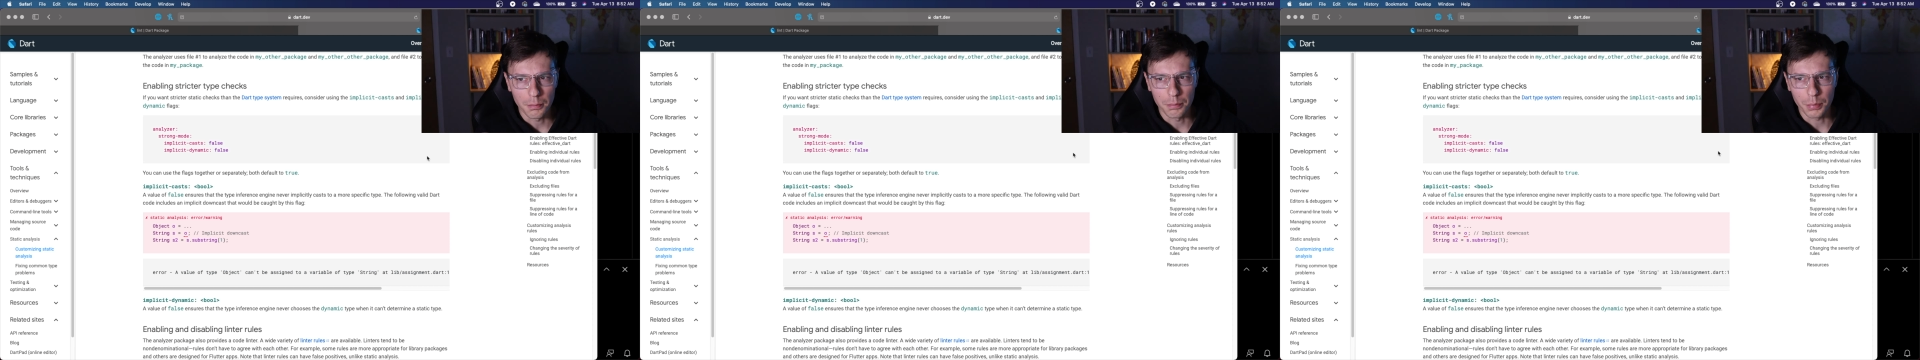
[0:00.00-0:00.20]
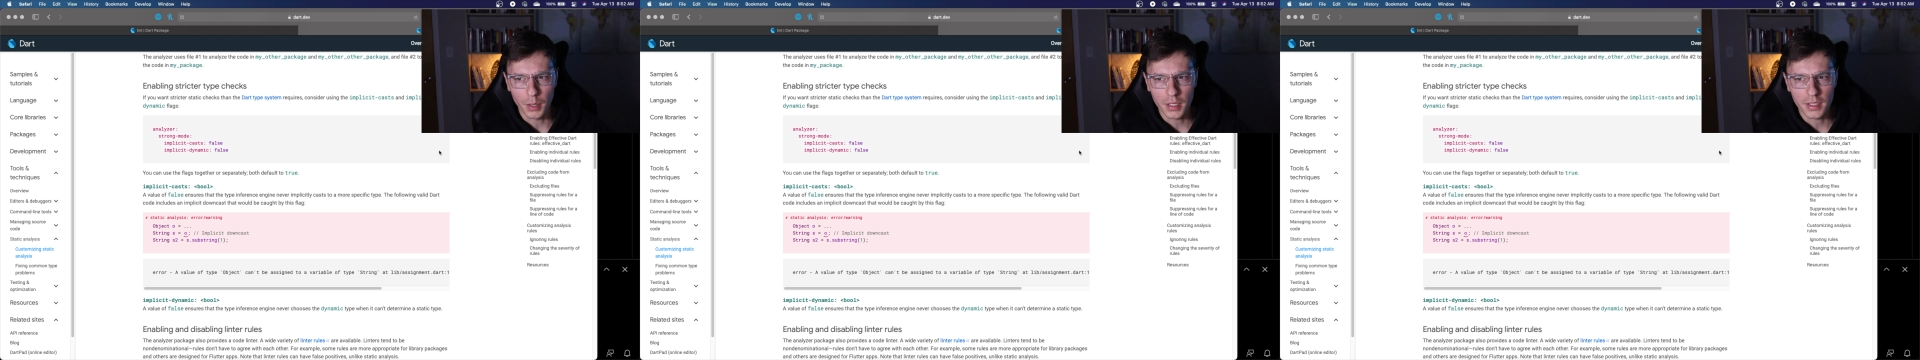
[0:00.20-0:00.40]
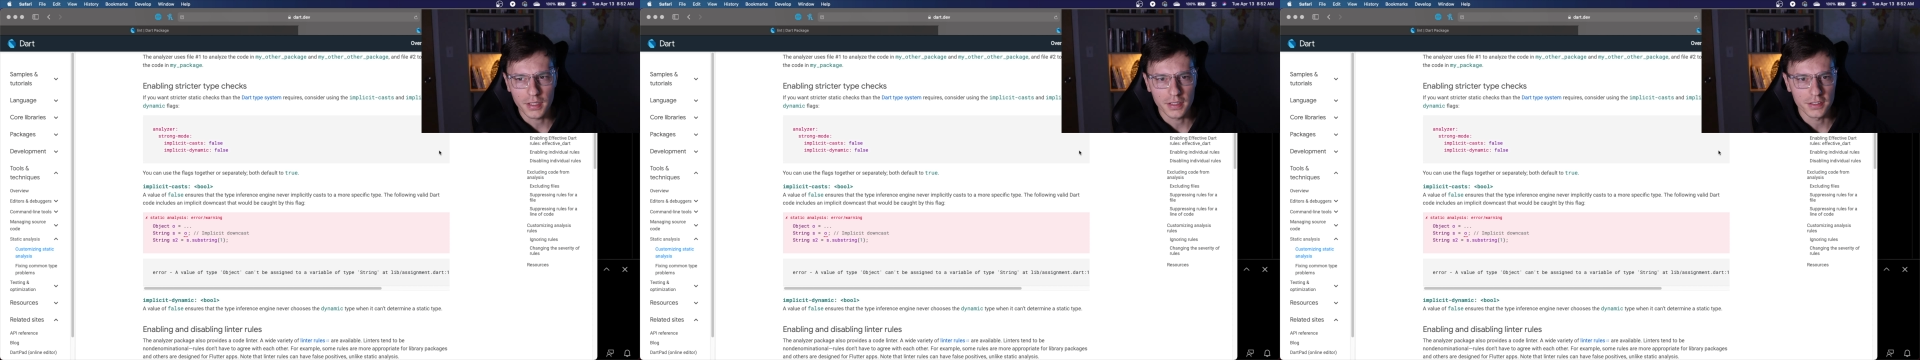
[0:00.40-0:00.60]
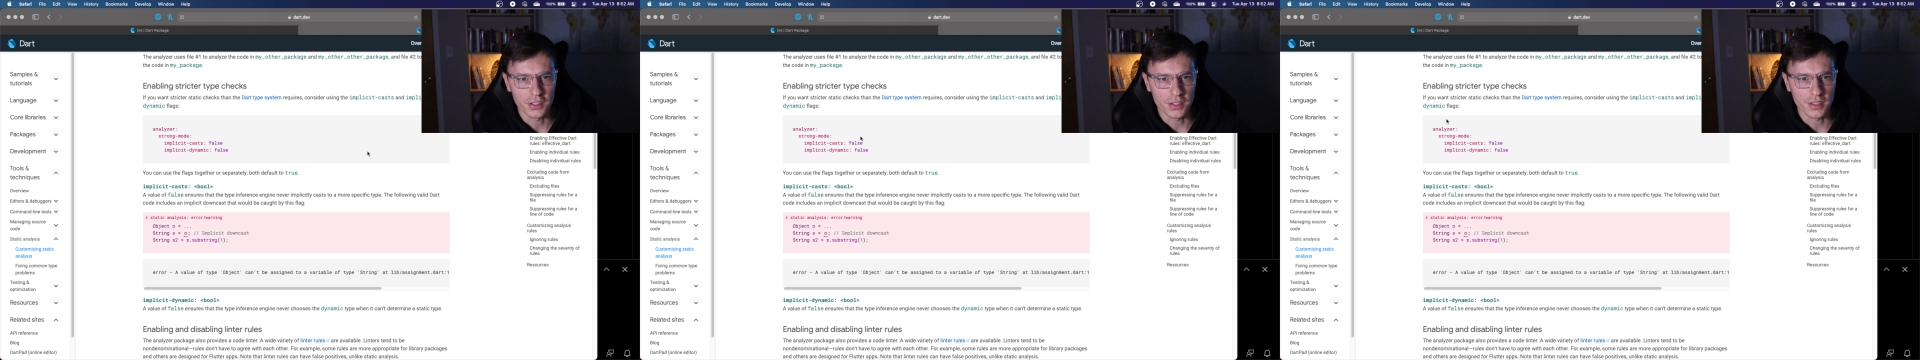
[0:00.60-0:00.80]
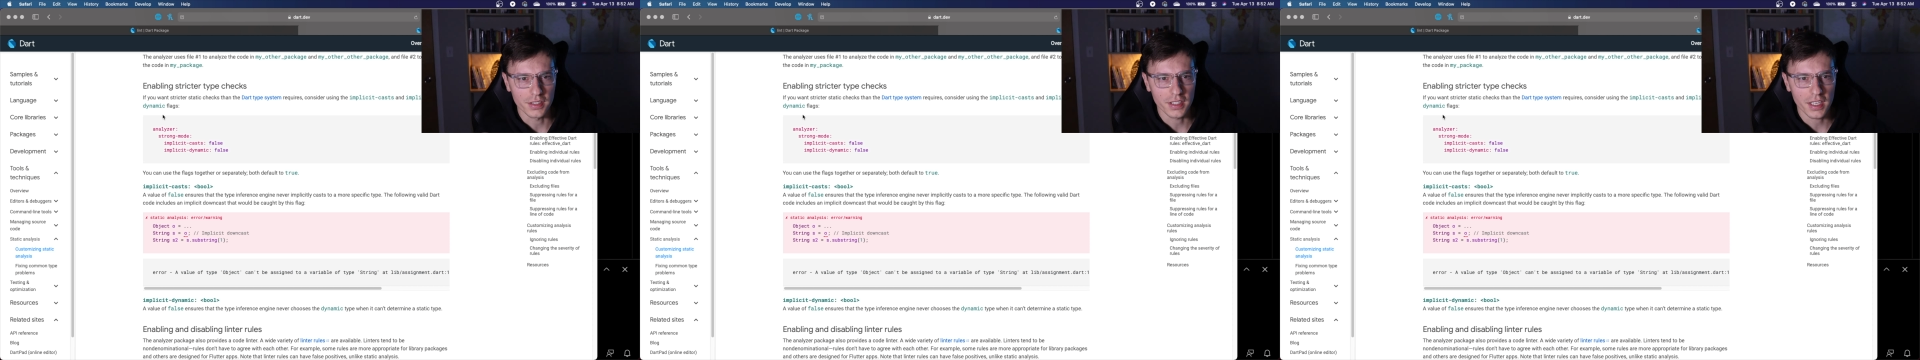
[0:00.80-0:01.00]
But
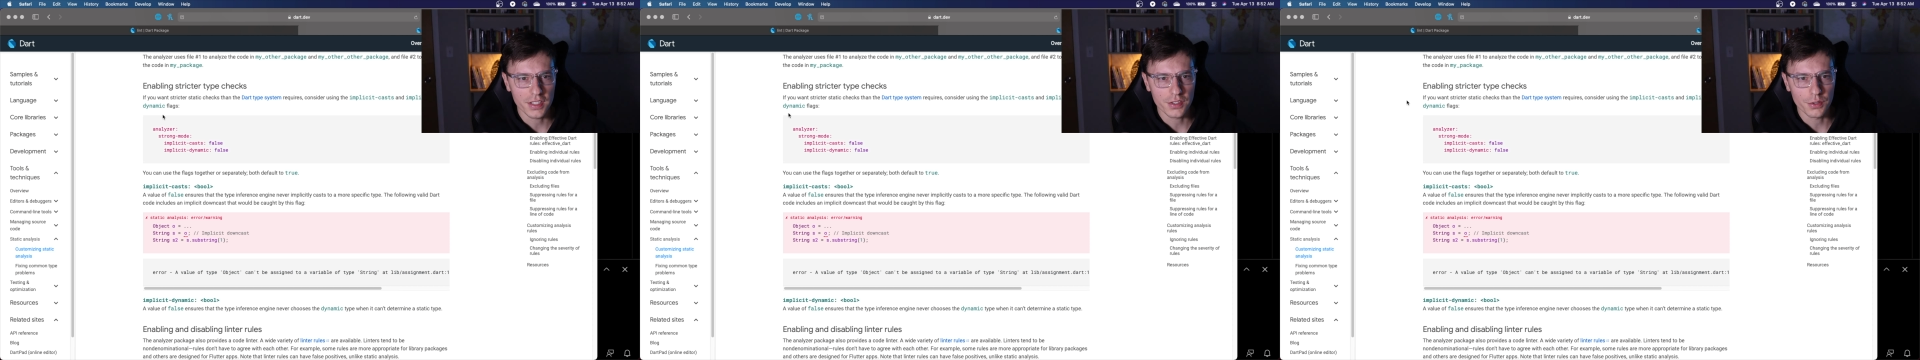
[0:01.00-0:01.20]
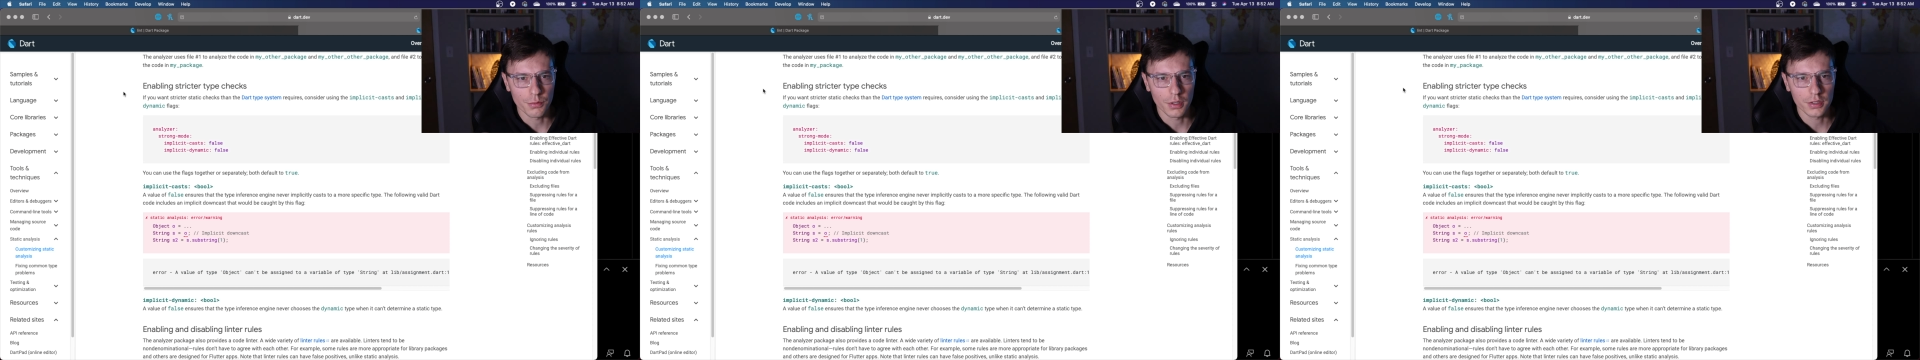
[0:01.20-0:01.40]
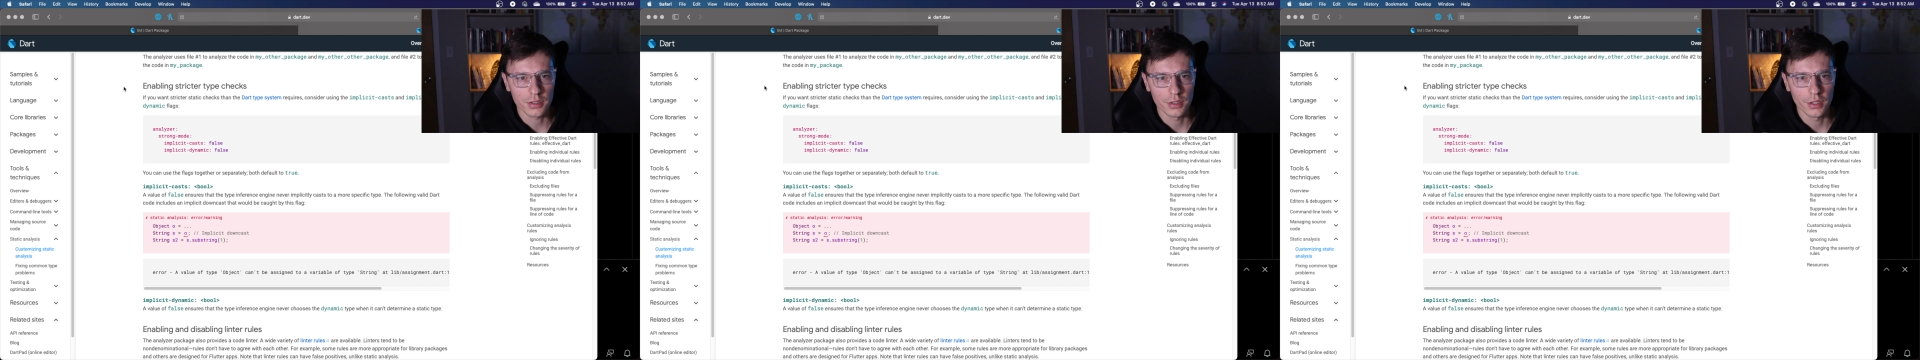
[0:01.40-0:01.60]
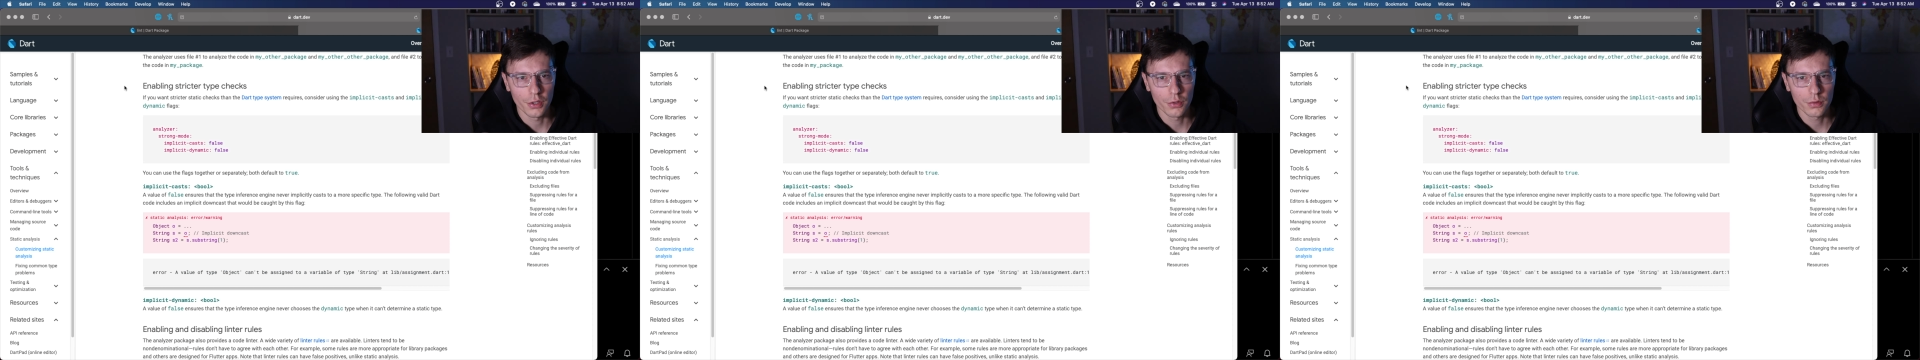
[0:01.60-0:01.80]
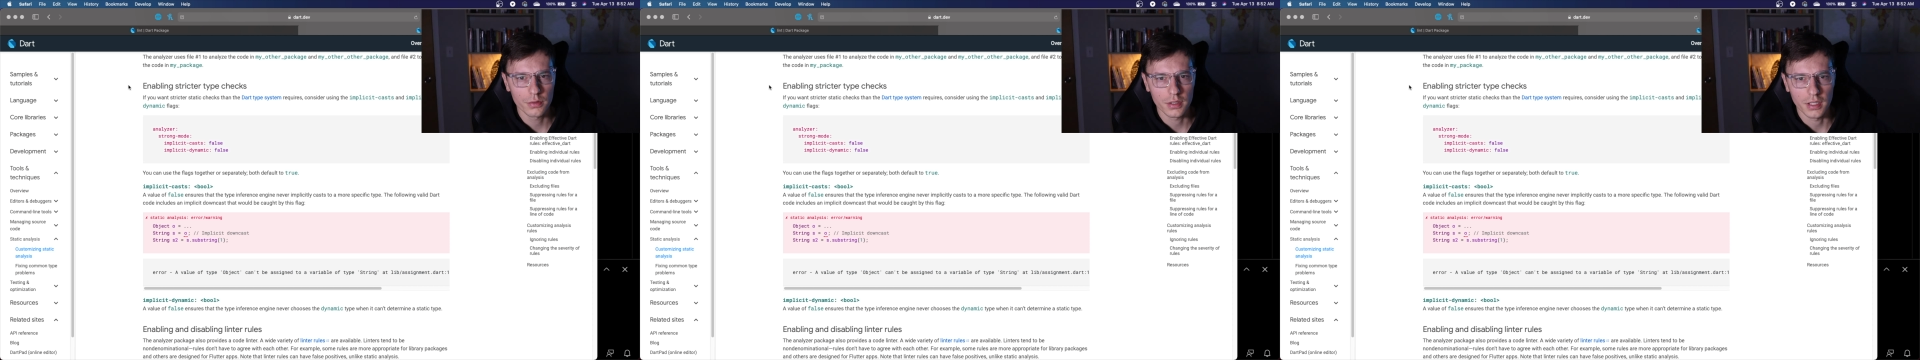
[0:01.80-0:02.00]
just in case you want to
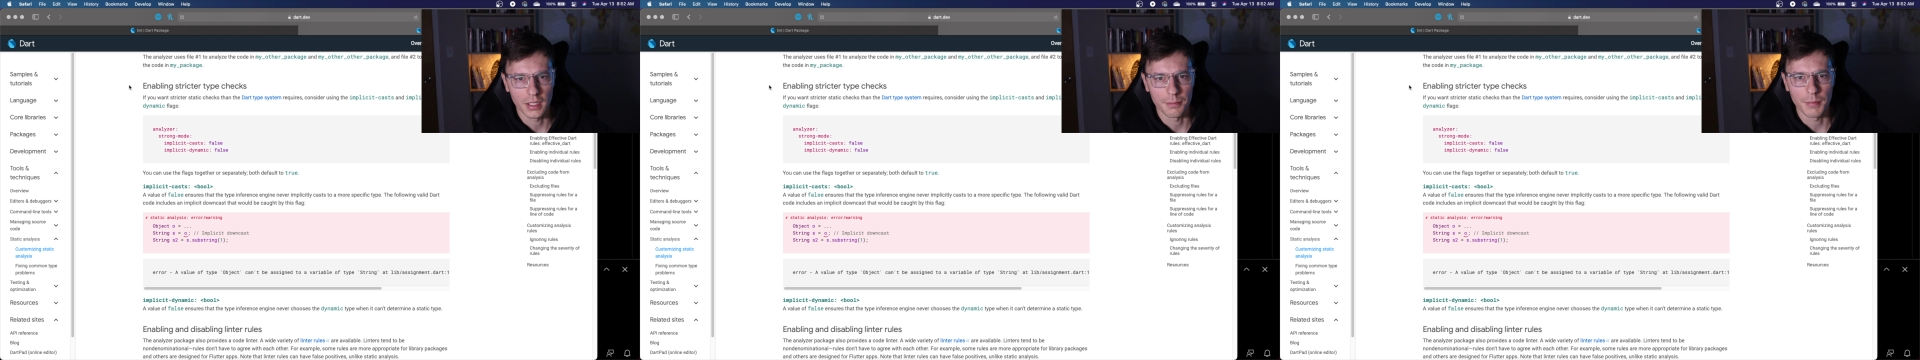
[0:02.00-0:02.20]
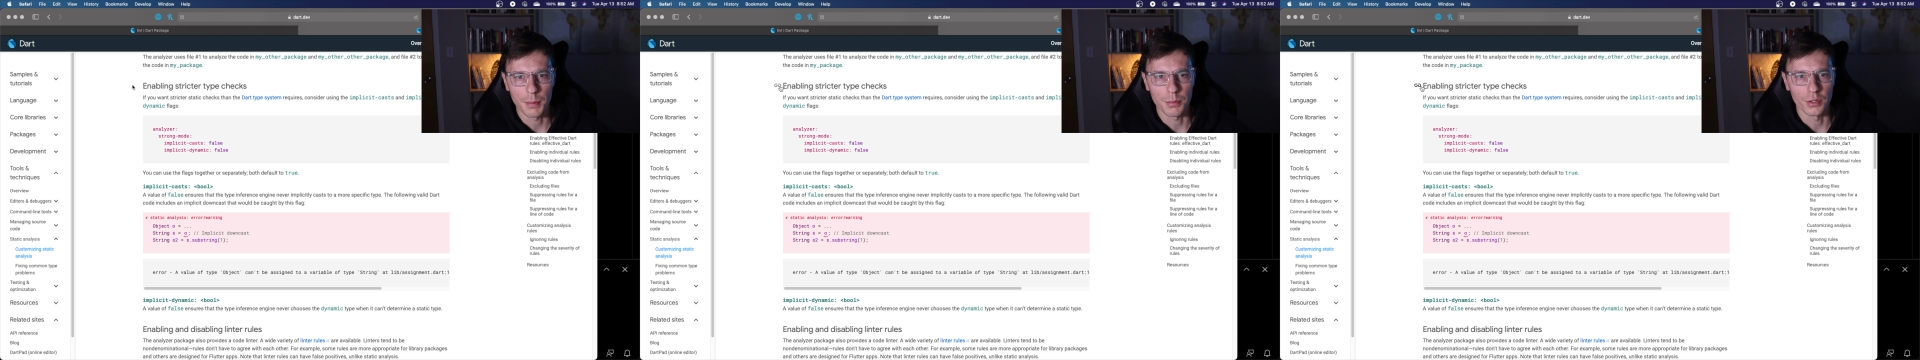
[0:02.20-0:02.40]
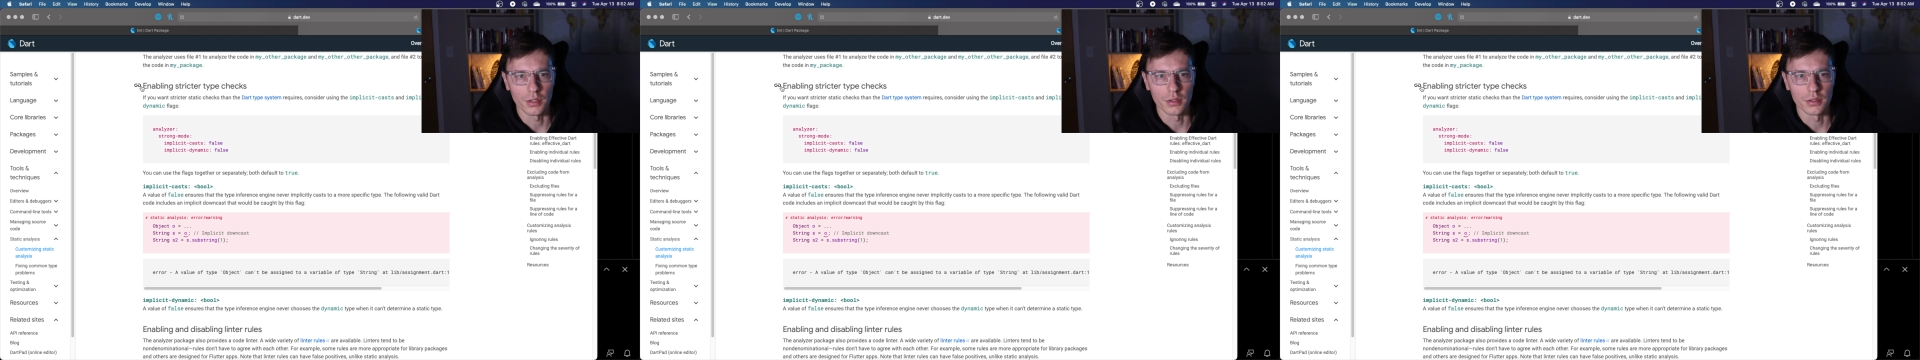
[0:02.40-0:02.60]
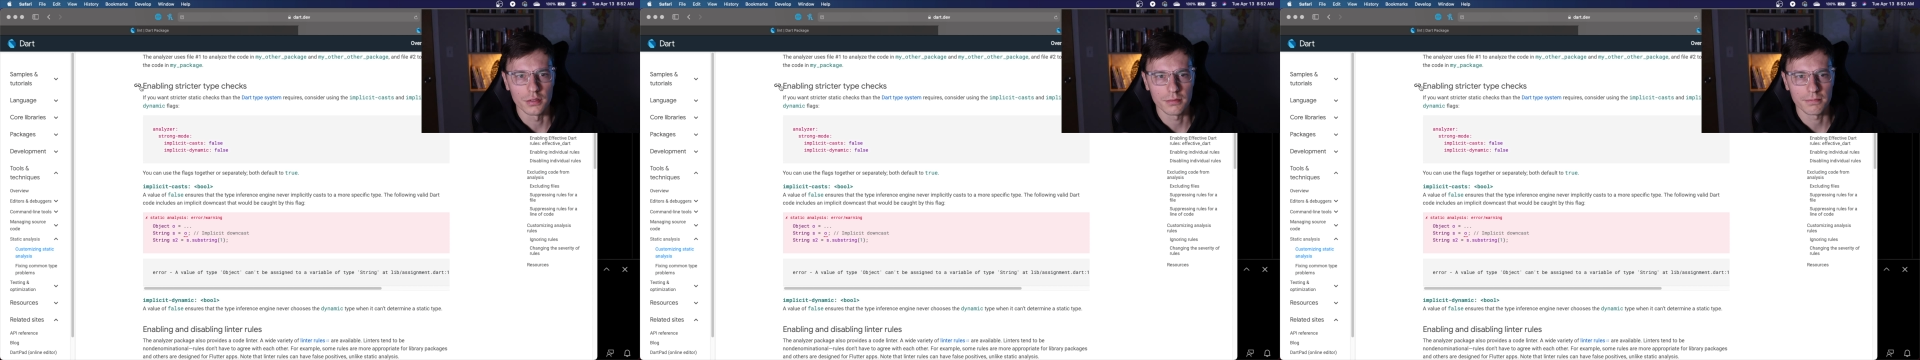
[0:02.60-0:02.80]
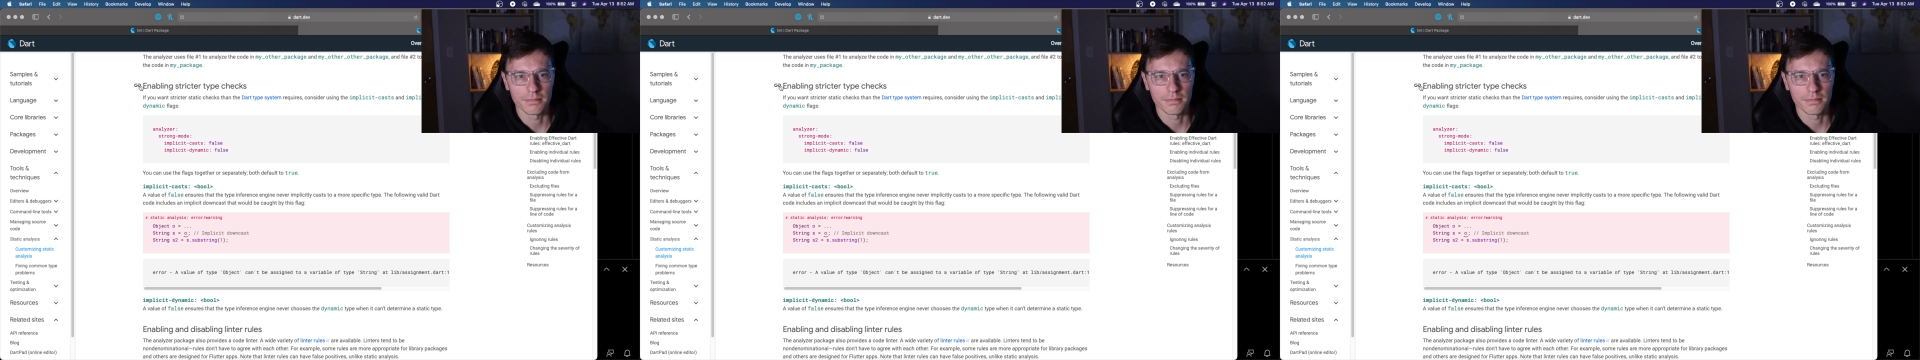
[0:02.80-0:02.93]
know, and maybe you